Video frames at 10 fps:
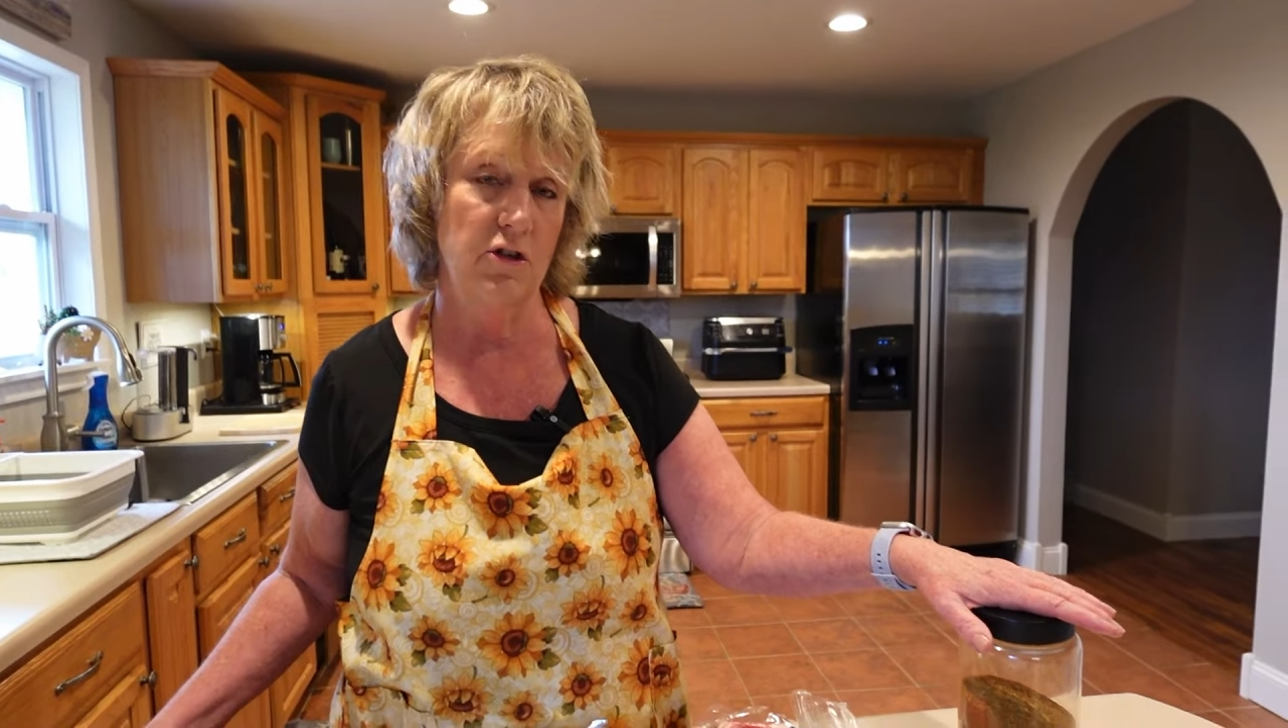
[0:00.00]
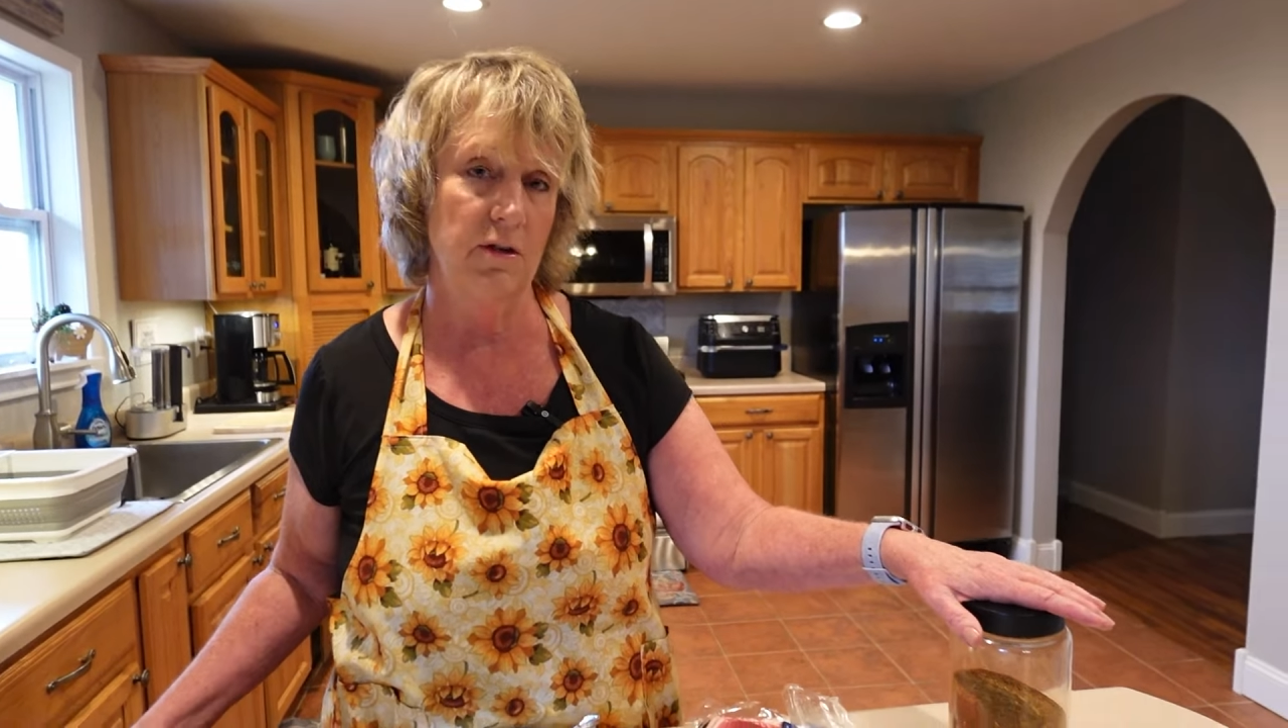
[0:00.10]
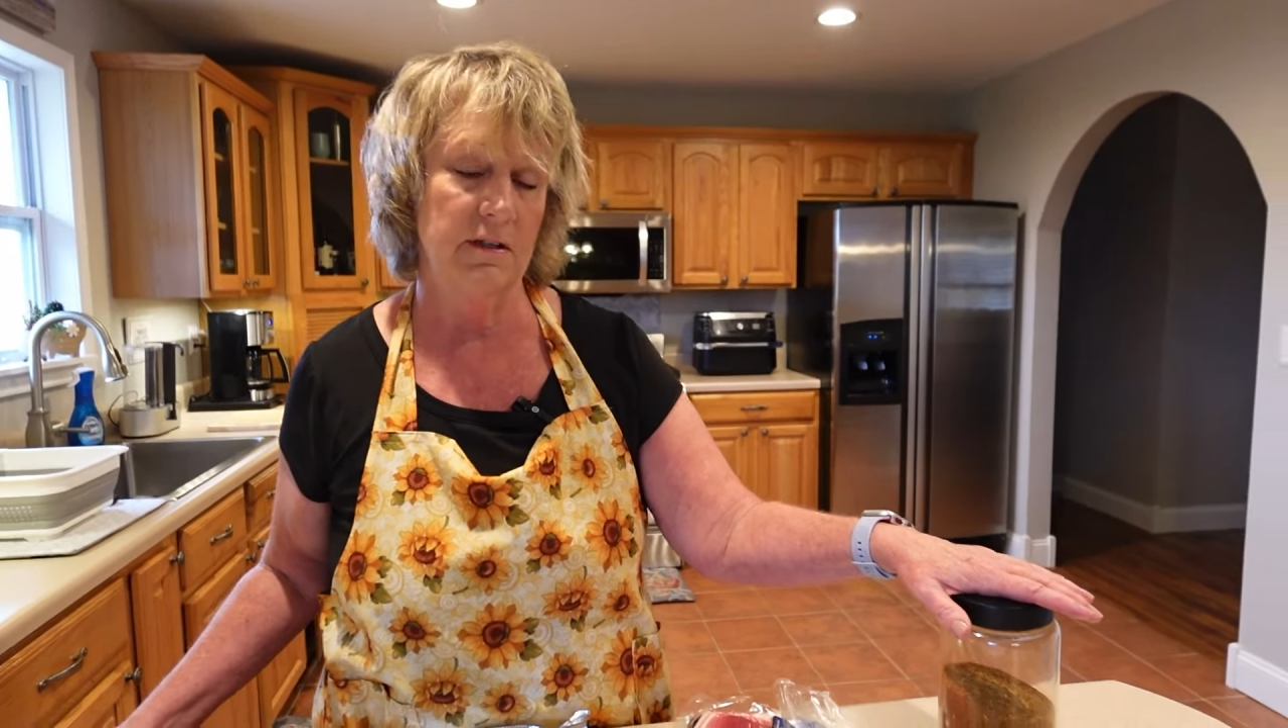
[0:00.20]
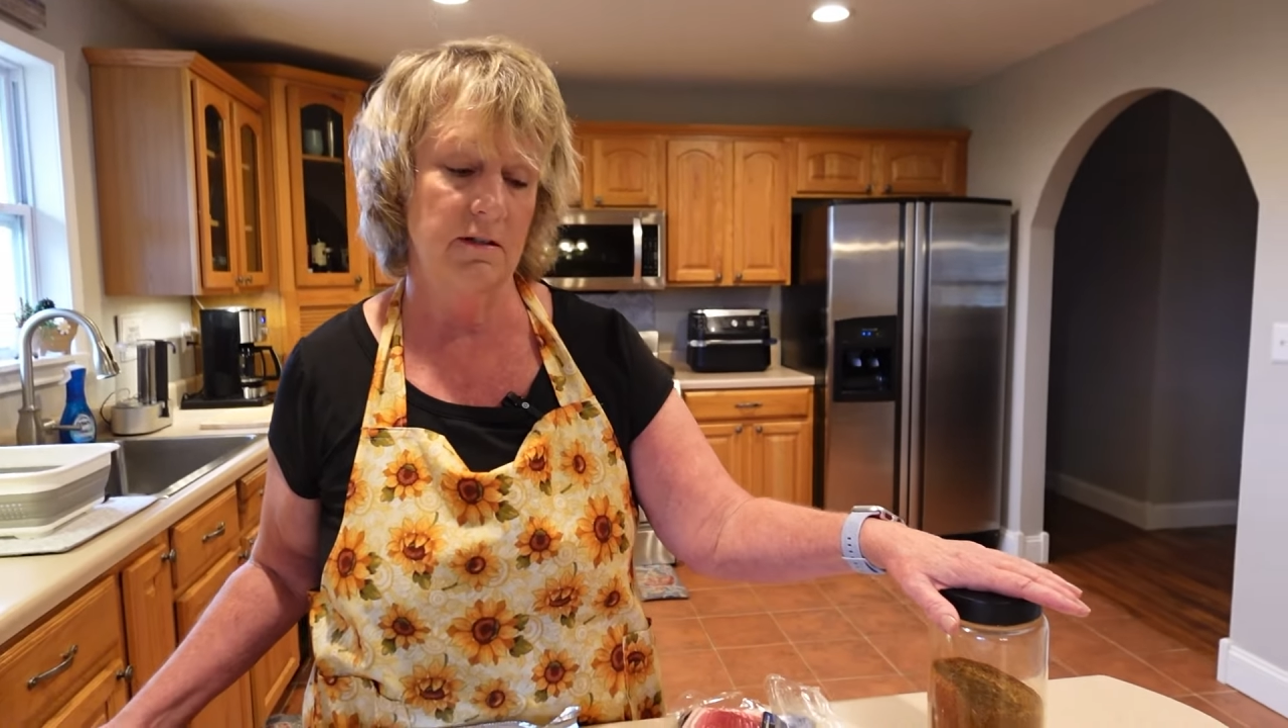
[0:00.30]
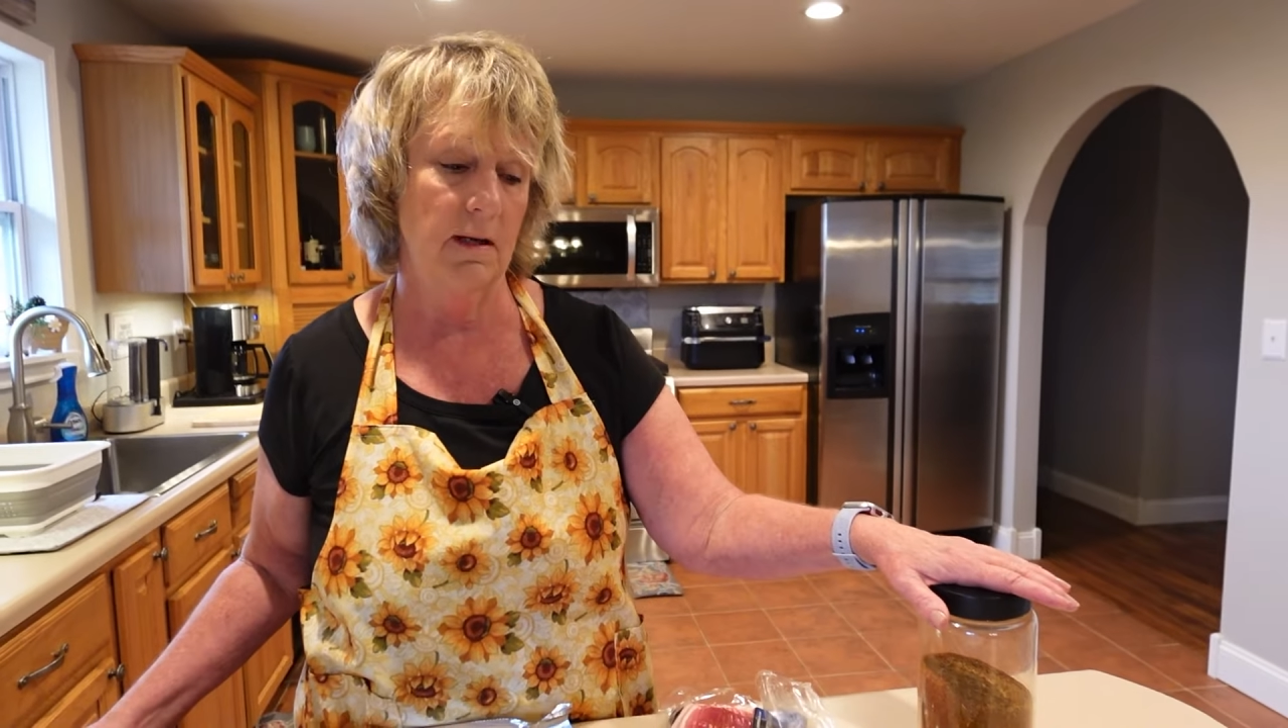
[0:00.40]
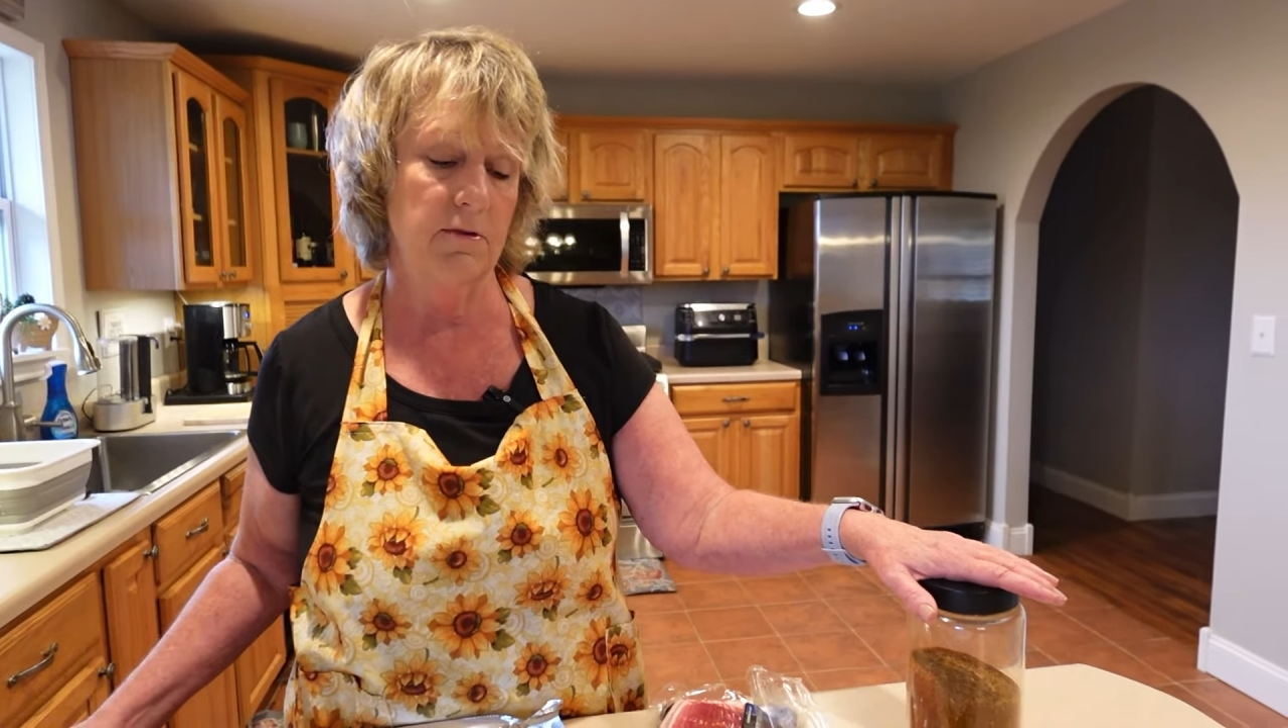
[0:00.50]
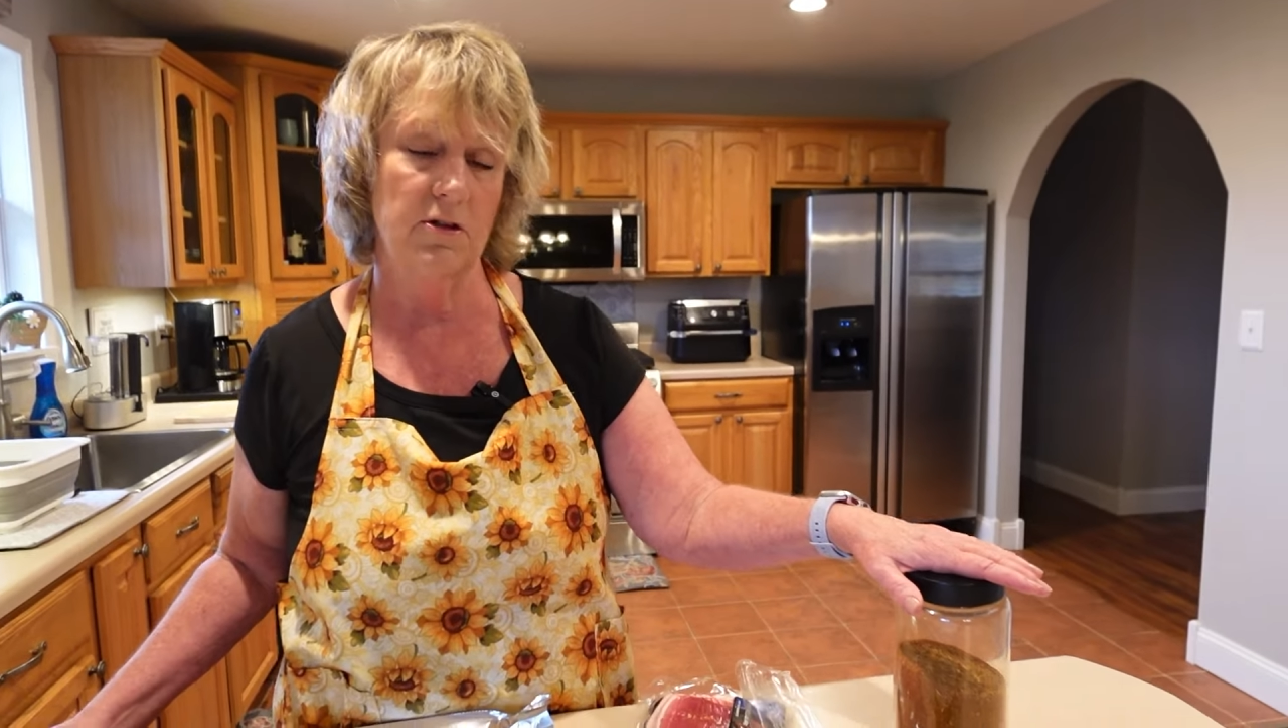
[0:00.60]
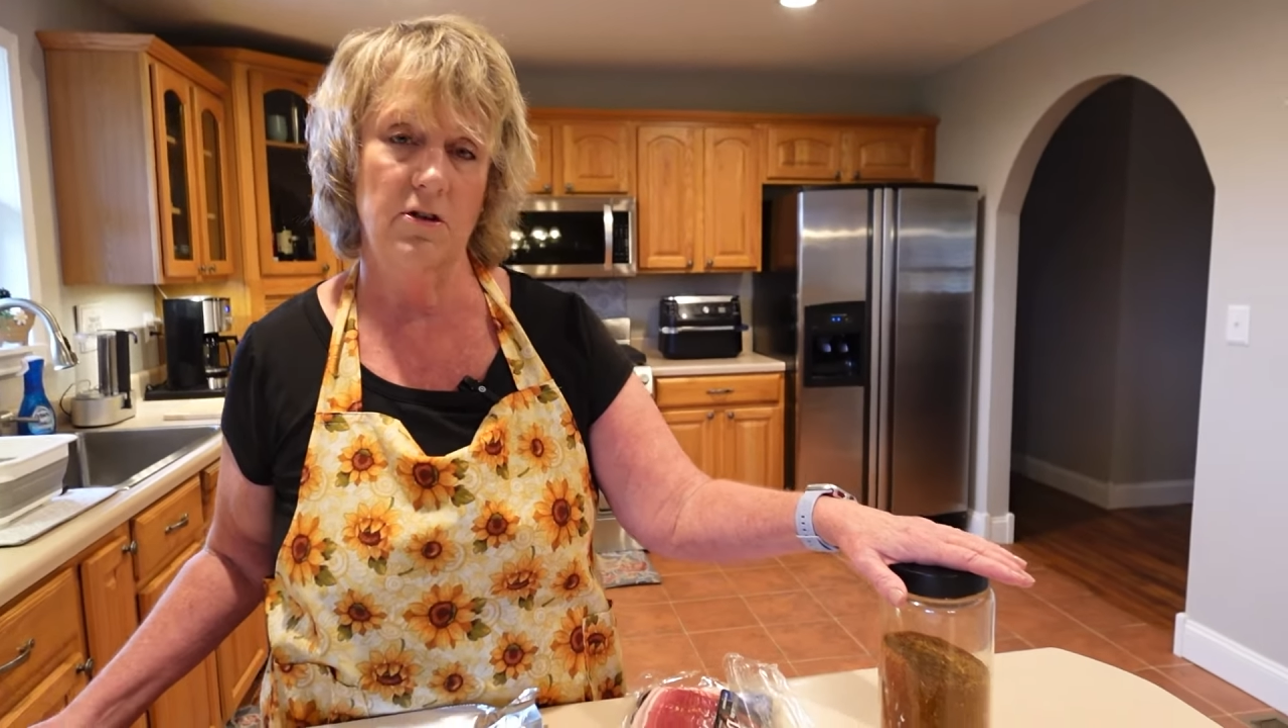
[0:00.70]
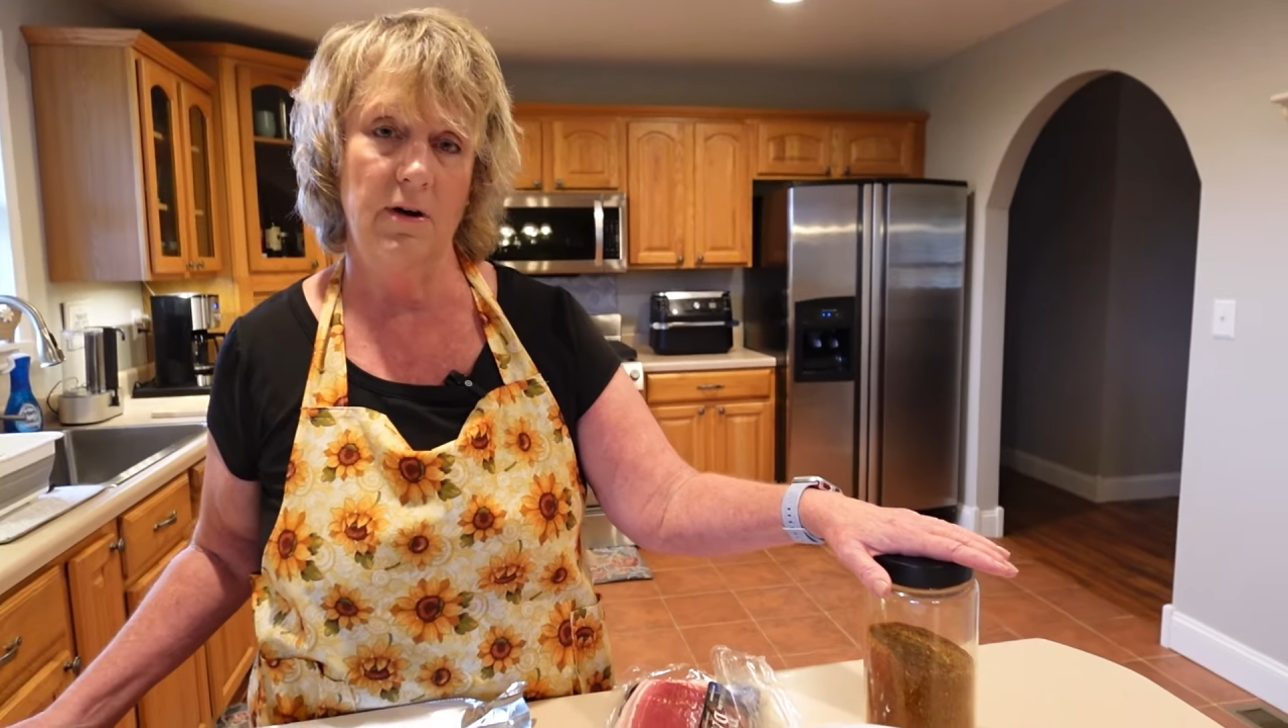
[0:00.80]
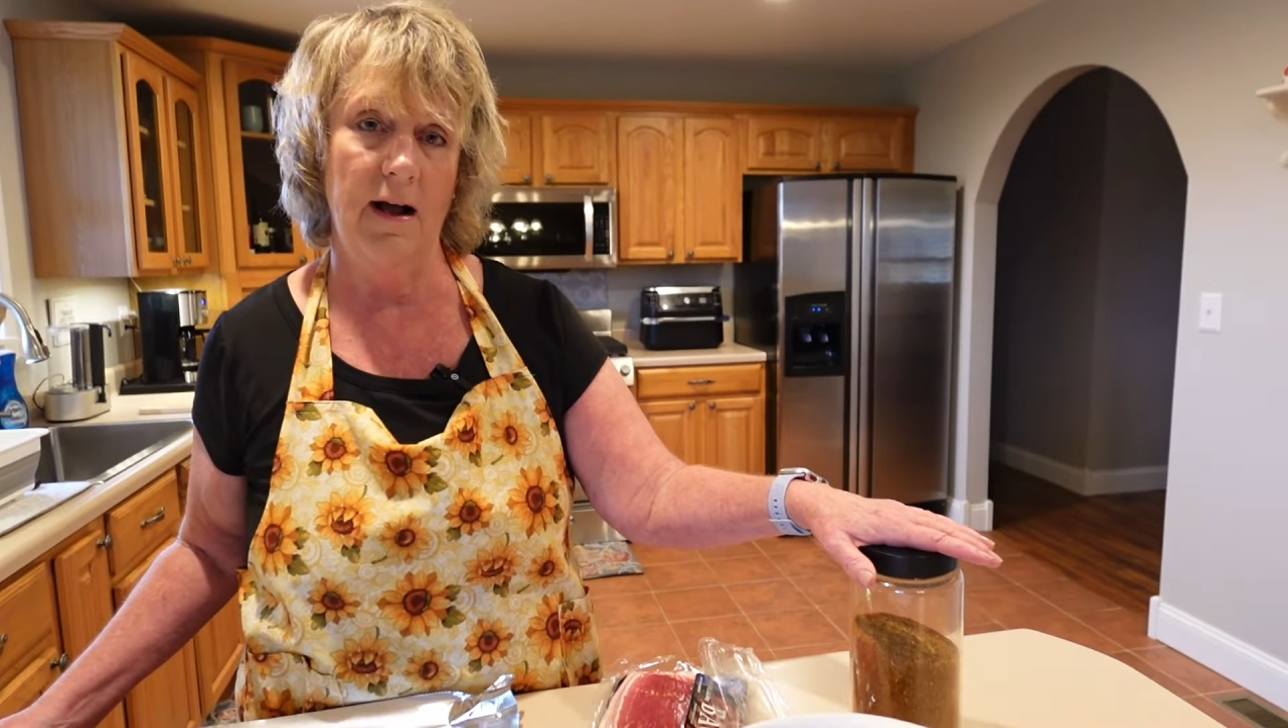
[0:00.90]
you can substitute